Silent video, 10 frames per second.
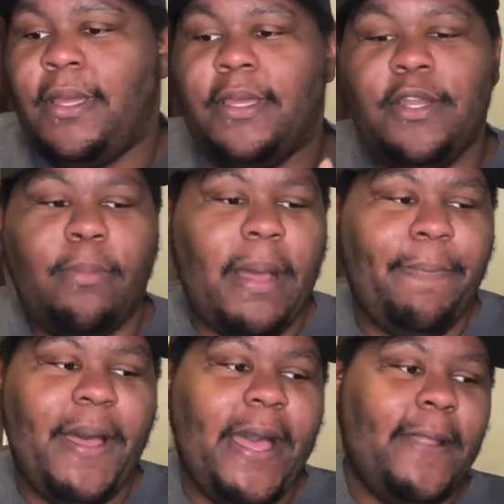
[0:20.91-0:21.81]
You know, my
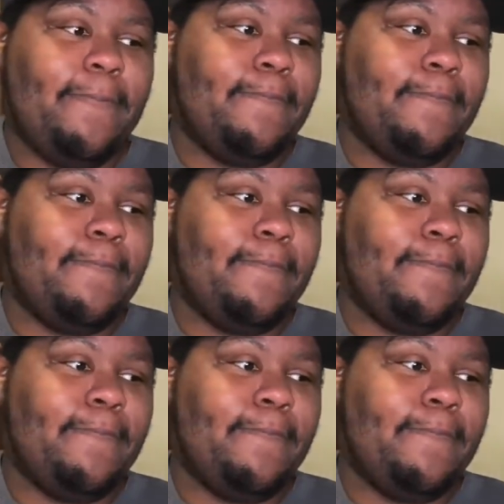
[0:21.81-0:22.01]
pot.